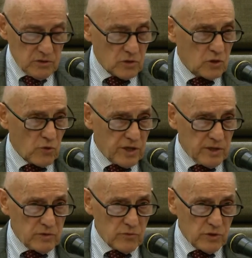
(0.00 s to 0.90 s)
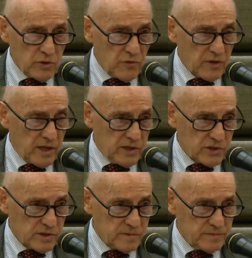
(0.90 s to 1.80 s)
to Korean
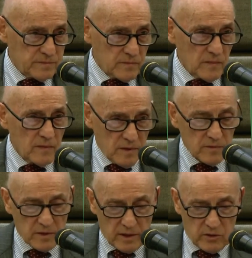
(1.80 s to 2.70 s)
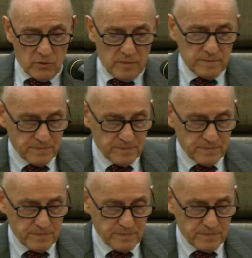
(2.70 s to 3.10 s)
reunification. Thank you.